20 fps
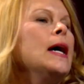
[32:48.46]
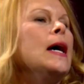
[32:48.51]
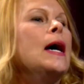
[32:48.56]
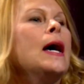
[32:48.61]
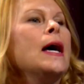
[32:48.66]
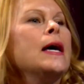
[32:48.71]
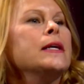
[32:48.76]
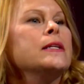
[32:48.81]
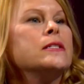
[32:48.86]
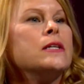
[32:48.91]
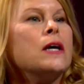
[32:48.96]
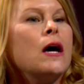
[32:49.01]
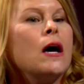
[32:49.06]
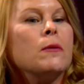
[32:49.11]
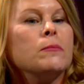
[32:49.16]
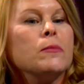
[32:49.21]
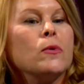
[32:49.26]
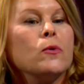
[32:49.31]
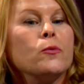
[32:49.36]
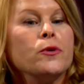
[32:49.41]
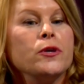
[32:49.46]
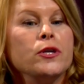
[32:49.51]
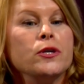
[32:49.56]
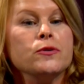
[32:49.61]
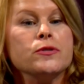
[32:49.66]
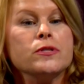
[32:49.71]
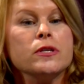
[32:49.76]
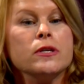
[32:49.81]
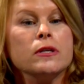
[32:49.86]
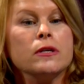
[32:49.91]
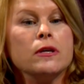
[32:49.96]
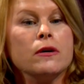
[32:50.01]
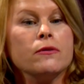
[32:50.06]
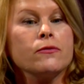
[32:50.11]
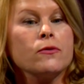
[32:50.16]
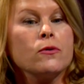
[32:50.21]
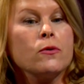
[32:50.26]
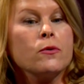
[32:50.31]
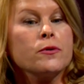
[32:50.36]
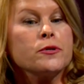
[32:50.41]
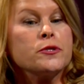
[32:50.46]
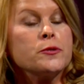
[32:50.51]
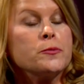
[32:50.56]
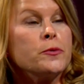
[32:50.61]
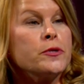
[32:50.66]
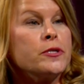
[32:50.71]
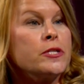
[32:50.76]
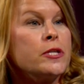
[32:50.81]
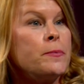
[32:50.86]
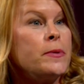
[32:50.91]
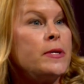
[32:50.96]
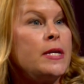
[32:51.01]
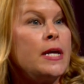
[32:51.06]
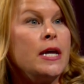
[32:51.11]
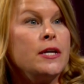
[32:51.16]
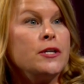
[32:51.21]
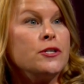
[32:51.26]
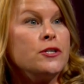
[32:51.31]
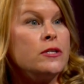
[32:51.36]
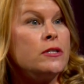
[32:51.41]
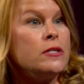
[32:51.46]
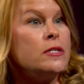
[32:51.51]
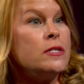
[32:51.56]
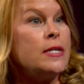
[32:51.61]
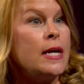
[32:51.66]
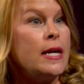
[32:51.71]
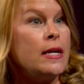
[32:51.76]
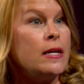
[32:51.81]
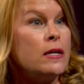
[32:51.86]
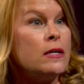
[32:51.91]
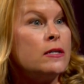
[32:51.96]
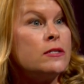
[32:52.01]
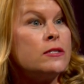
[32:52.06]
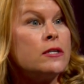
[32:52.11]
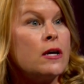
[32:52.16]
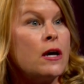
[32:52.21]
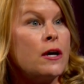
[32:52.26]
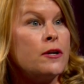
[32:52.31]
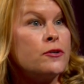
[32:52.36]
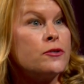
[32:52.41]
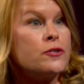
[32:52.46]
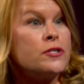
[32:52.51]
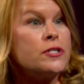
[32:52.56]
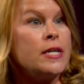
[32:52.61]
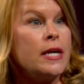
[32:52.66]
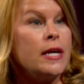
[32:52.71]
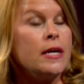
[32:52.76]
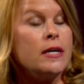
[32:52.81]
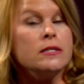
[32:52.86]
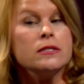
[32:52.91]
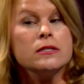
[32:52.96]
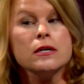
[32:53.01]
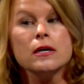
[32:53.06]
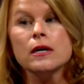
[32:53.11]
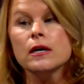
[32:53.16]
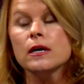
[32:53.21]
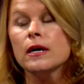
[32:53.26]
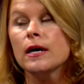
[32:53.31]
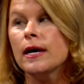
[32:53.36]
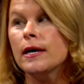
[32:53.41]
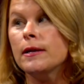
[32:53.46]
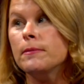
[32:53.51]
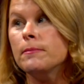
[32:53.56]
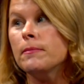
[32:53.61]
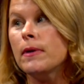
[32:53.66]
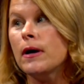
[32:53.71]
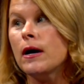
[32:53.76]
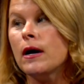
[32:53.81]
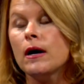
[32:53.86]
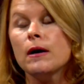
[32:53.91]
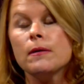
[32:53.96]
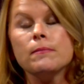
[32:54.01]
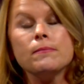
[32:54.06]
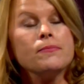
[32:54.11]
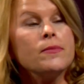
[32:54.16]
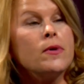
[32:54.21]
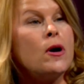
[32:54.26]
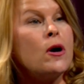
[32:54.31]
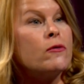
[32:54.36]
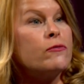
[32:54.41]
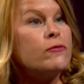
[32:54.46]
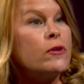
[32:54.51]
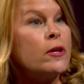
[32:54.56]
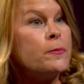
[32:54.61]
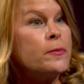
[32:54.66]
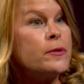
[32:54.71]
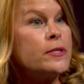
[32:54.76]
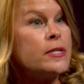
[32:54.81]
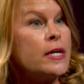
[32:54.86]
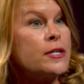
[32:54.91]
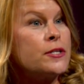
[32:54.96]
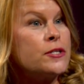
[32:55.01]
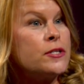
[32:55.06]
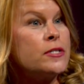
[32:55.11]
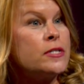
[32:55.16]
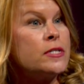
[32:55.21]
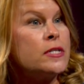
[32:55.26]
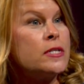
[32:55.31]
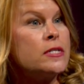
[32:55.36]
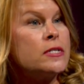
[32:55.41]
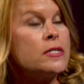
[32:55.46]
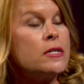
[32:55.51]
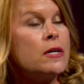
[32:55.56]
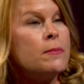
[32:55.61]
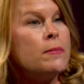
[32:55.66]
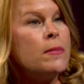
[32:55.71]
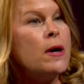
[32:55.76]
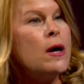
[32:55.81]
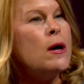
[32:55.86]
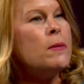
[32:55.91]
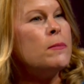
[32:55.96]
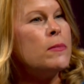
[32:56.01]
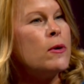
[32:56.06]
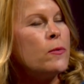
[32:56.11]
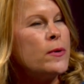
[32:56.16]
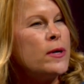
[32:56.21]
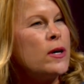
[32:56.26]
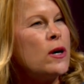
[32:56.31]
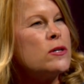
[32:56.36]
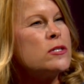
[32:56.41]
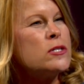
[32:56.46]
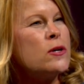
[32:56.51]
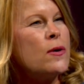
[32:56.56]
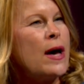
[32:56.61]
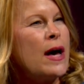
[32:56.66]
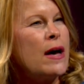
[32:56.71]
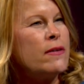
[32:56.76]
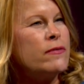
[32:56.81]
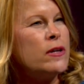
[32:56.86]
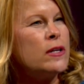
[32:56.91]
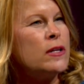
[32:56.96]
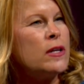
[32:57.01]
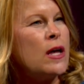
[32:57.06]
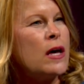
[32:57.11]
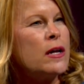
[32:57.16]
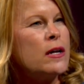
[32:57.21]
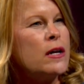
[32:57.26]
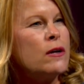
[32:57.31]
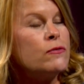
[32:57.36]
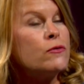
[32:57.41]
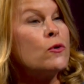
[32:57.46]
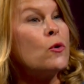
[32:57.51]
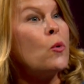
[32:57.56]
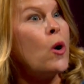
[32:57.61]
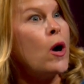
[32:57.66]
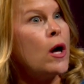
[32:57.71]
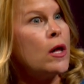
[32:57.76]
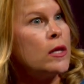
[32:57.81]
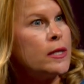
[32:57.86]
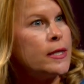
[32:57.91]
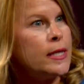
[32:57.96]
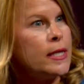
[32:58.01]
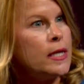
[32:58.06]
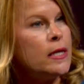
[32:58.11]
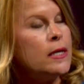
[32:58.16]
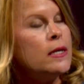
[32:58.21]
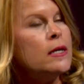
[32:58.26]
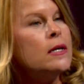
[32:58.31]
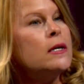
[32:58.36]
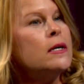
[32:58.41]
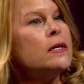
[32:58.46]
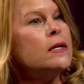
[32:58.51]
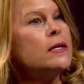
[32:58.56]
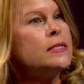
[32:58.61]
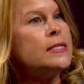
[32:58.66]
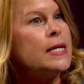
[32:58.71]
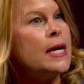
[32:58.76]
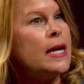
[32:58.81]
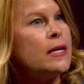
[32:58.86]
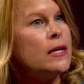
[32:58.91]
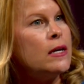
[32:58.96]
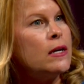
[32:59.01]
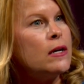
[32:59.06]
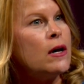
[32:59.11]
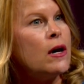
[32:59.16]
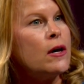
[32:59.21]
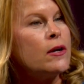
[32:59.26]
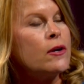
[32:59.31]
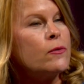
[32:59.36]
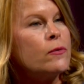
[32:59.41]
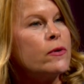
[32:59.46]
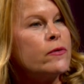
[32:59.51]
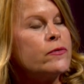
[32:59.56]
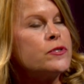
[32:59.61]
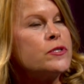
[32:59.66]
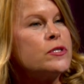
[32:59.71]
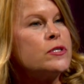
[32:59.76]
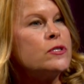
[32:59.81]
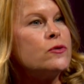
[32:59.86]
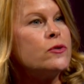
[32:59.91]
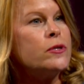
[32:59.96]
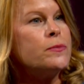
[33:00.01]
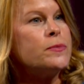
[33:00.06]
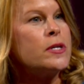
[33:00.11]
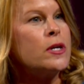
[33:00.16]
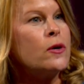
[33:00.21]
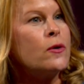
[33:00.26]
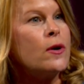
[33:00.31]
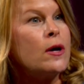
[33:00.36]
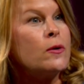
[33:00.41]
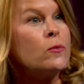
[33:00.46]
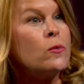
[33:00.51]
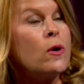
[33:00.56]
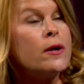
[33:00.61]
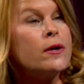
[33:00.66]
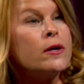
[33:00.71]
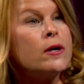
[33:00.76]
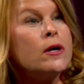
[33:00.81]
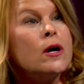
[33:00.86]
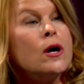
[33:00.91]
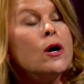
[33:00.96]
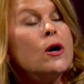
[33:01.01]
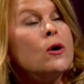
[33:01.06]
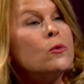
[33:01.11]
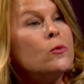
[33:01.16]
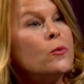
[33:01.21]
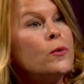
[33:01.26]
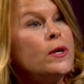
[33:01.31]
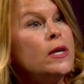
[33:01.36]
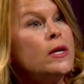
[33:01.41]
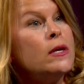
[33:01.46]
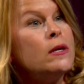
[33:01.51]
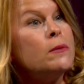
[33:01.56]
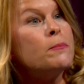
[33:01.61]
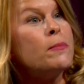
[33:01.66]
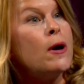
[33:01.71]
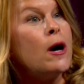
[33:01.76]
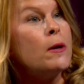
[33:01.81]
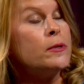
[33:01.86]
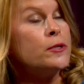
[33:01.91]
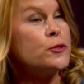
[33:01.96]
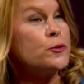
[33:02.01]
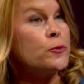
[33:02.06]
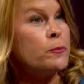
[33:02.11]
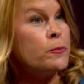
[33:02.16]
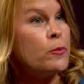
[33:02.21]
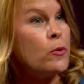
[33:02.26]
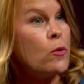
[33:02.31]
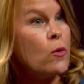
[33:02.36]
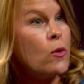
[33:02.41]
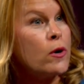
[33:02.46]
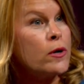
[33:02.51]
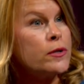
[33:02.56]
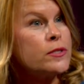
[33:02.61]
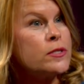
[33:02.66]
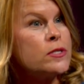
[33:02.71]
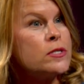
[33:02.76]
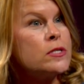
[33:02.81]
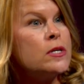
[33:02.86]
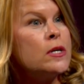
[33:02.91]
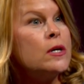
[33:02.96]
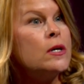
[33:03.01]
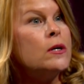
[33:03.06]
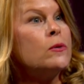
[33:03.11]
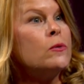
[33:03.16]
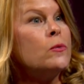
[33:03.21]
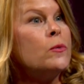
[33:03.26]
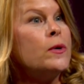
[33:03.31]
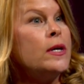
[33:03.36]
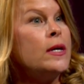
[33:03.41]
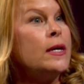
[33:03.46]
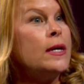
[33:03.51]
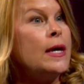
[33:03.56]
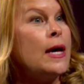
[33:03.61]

And we use it, of course, precipitation data to understand and our flood protection system, but we also have a lot of quality data on our rivers and streams and groundwater. We publish reports. We